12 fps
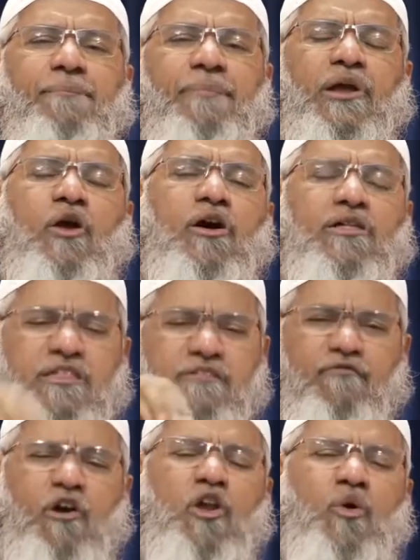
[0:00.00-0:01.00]
because
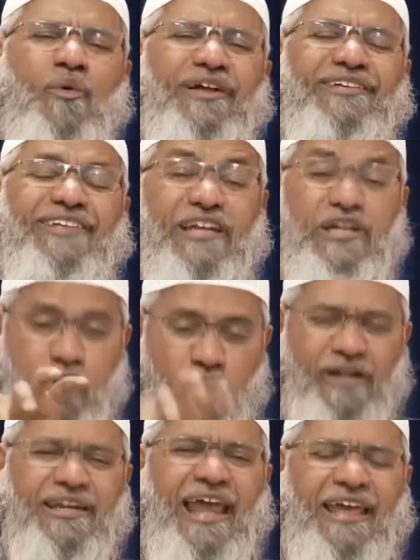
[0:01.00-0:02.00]
his followers did
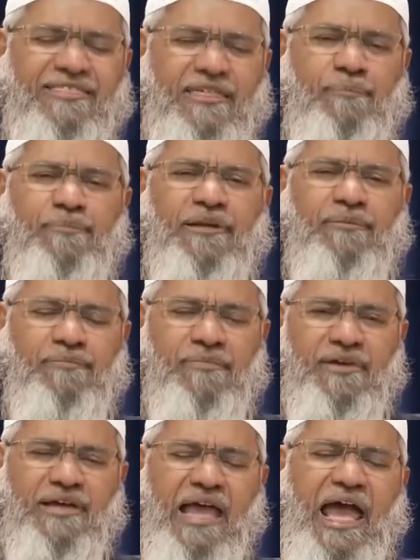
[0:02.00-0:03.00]
not accept
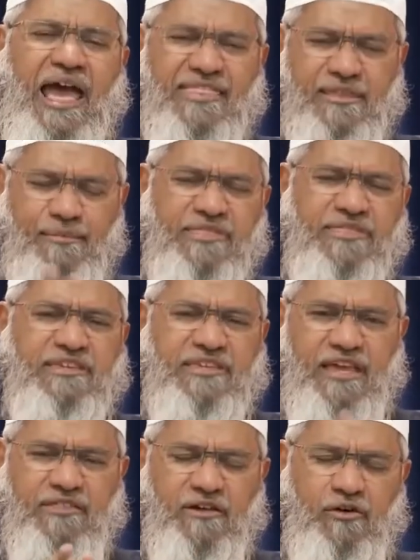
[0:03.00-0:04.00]
him as a
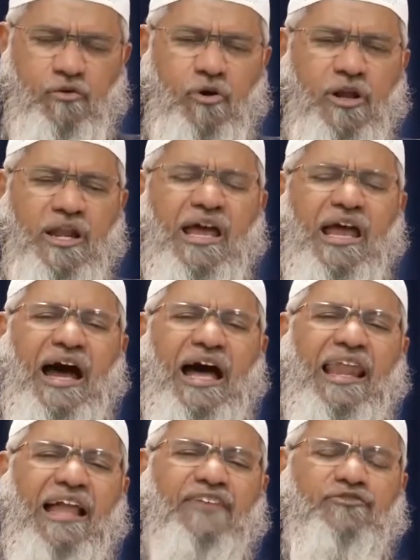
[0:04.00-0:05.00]
messenger as a whole,
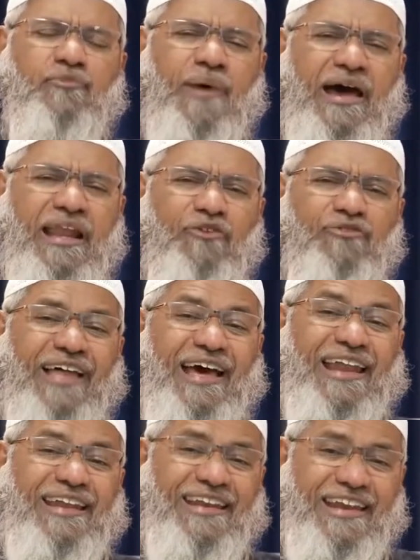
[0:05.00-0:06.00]
Allah subhanahu wa
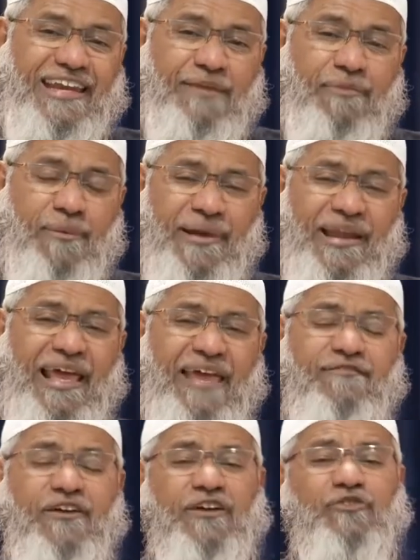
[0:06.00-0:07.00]
ta'ala raised him up
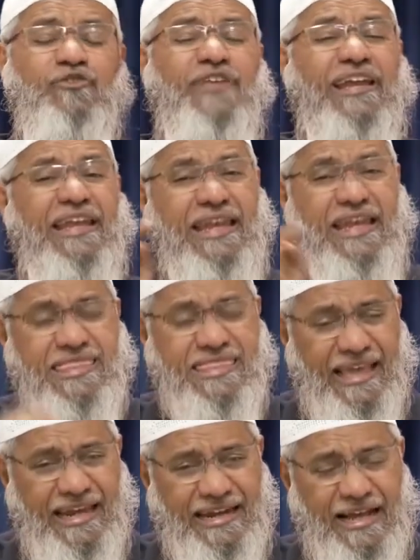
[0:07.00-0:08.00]
alive so that in the
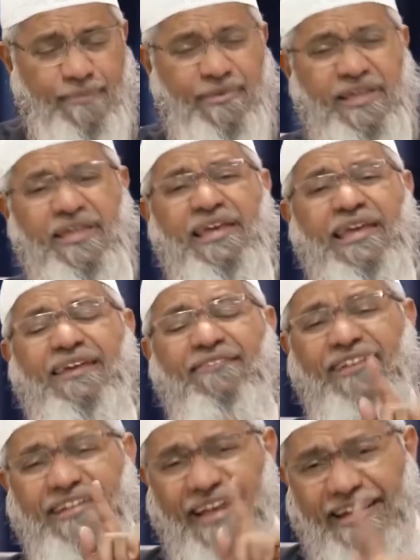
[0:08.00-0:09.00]
second coming, he
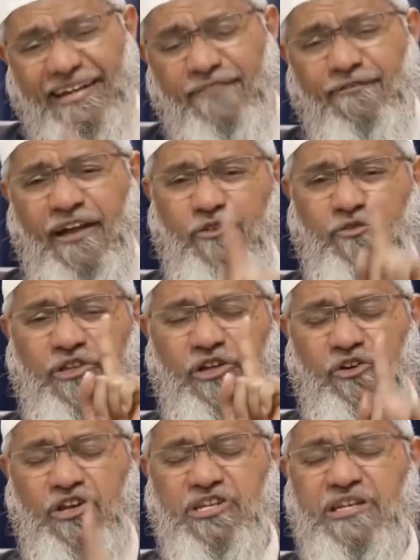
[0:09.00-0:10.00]
will testify to the
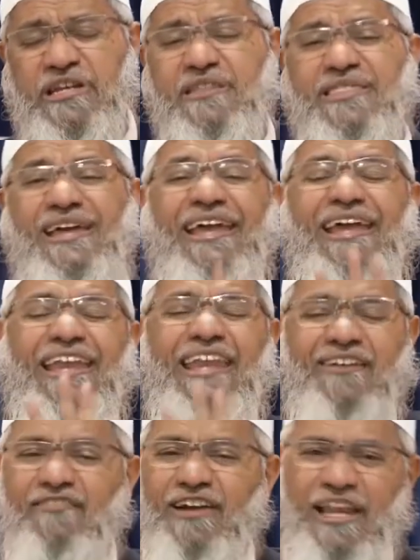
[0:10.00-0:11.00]
Christians he
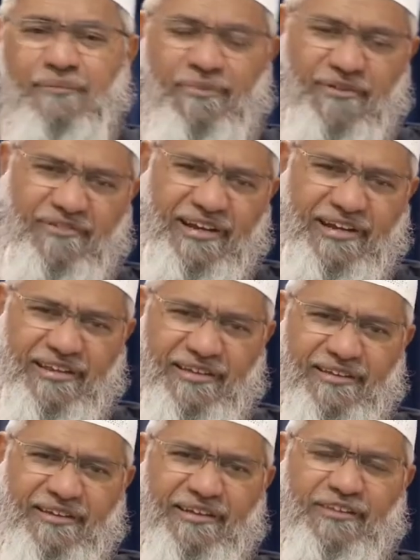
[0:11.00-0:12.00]
never claimed divinity.
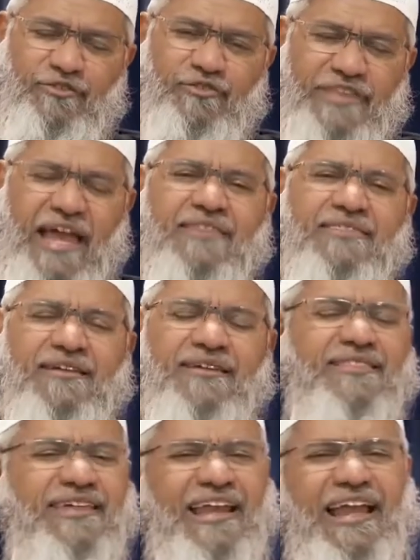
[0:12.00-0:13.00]
So that's the
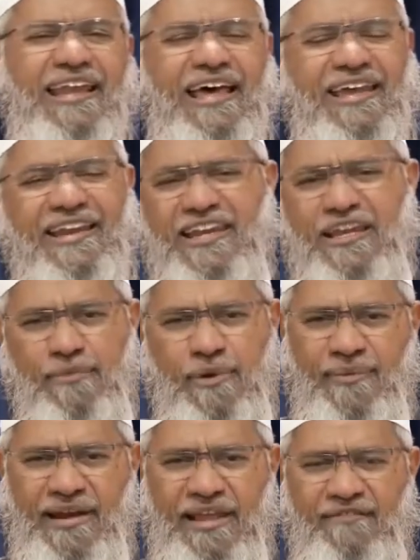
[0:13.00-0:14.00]
reason Allah raised him
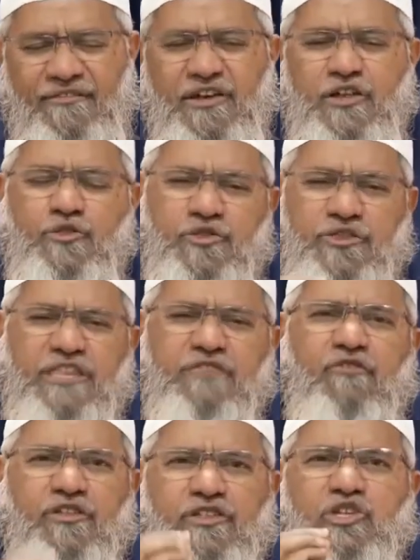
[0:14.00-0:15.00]
up alive. So this
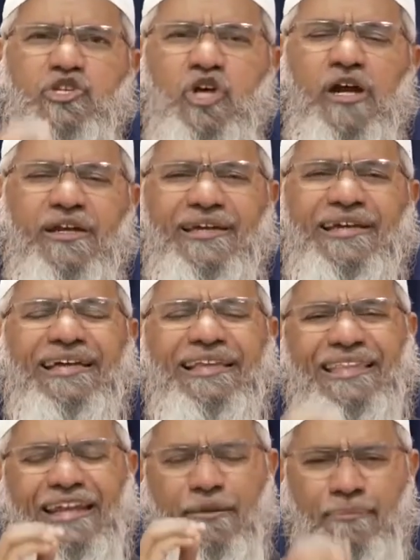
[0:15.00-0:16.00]
was in short
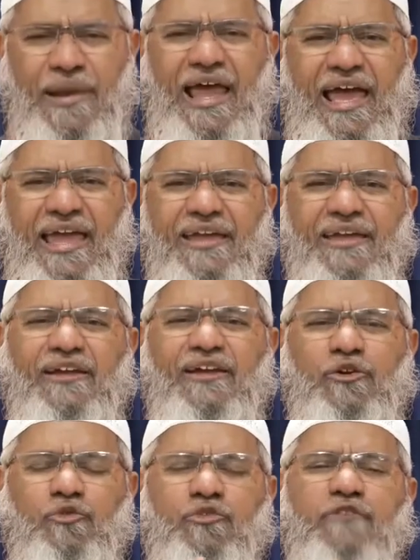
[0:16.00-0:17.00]
the reply
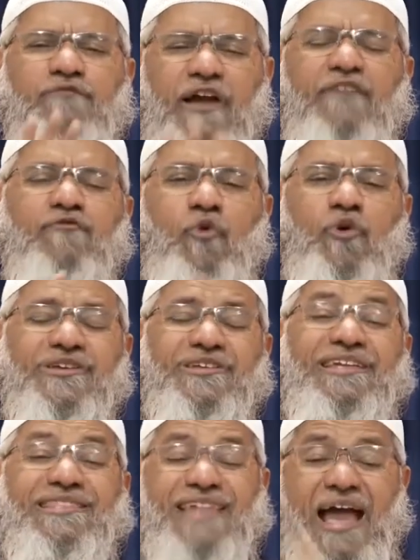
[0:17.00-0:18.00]
to the five
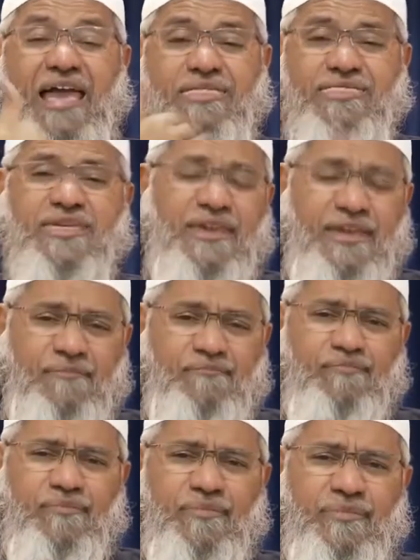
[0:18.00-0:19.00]
questions I say
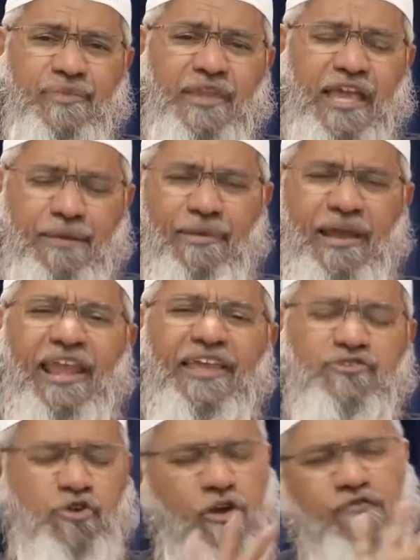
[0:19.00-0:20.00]
in my
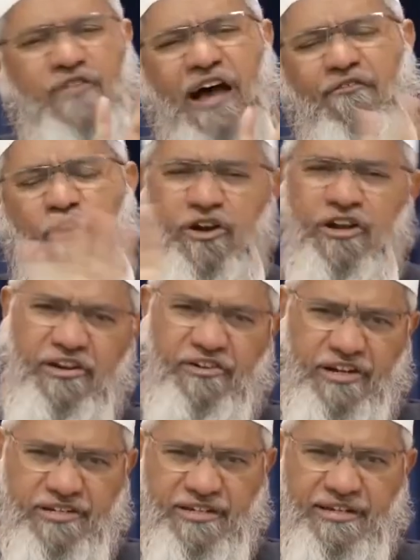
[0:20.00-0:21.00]
lecture of Dawah or
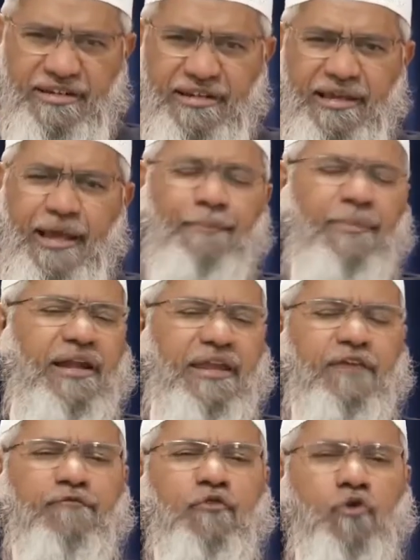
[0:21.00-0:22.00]
Destruction.
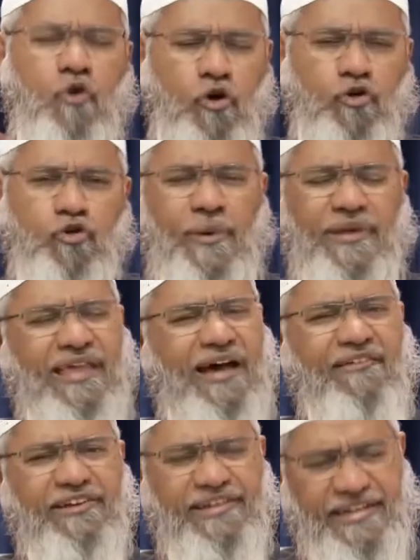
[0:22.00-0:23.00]
But if you go to my
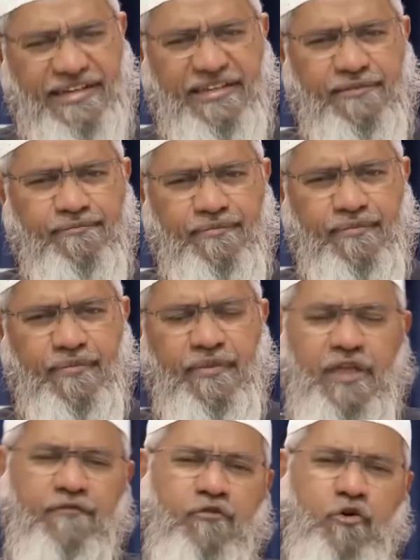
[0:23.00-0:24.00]
Dawah training,
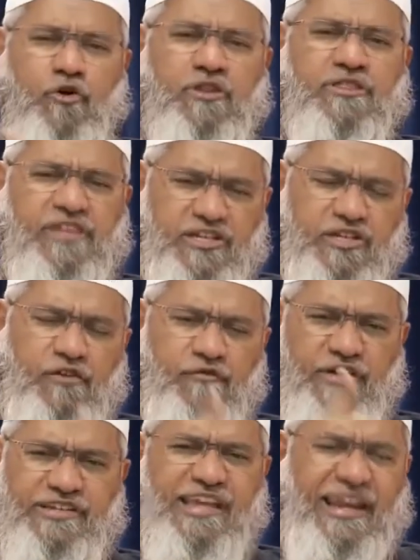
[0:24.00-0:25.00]
if you go to the section of
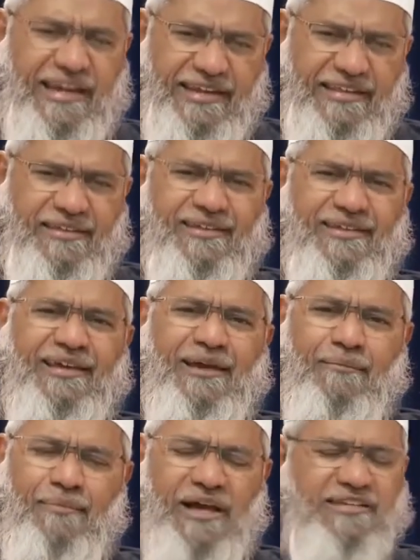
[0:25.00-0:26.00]
Christianity,
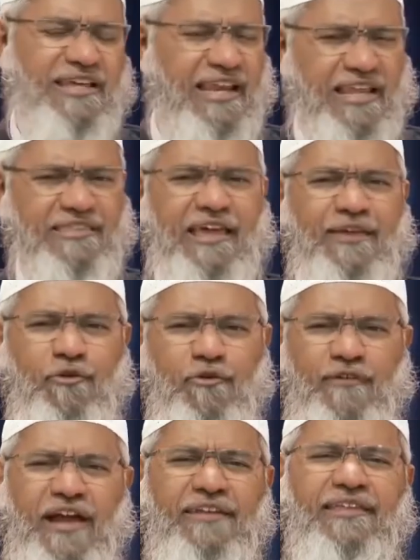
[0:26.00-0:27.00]
mashallah, there you will
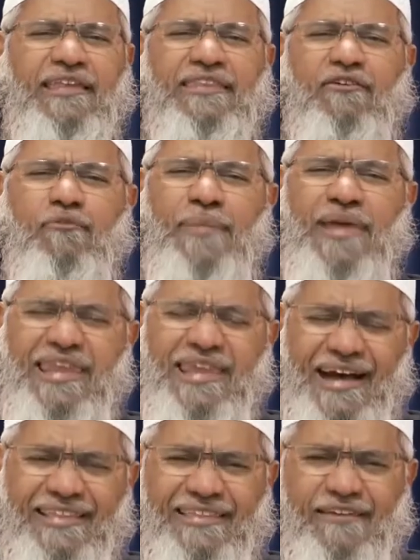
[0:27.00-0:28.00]
find that there are many
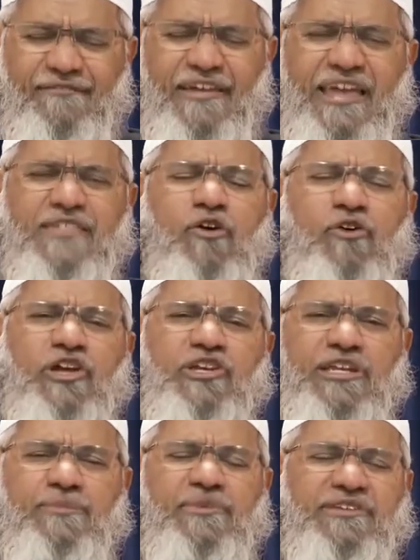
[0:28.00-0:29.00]
other ways how
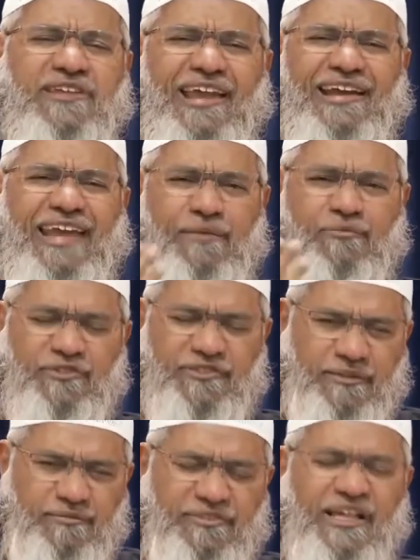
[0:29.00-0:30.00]
Christian missionary attack
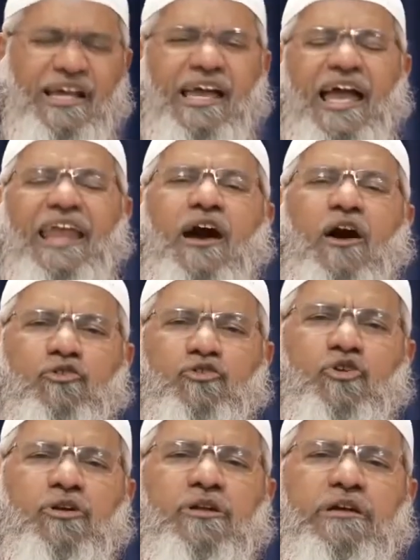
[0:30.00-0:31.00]
Muslims and how
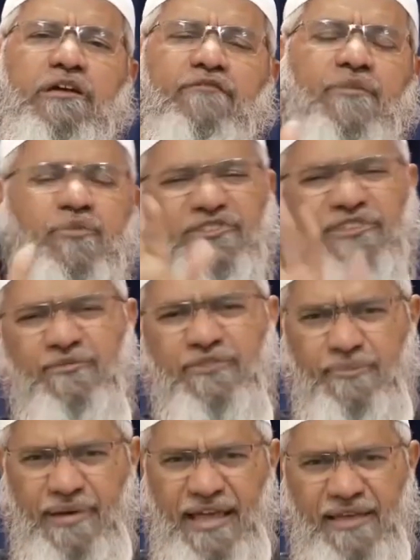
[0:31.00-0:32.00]
should we Muslims
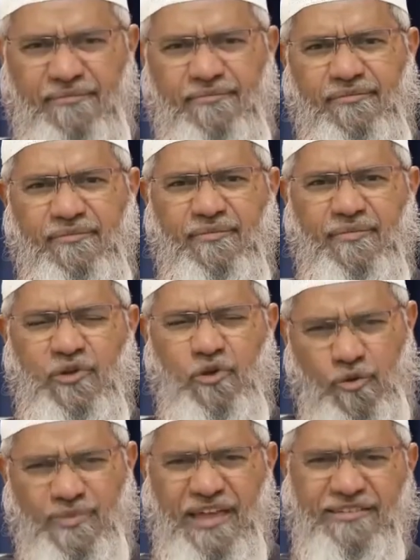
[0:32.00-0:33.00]
reply. I
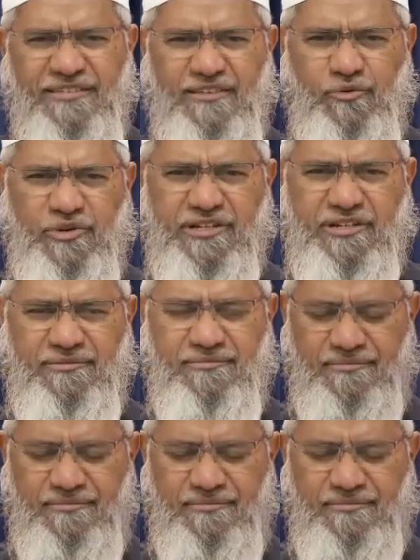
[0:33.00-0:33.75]
hope that answers the question.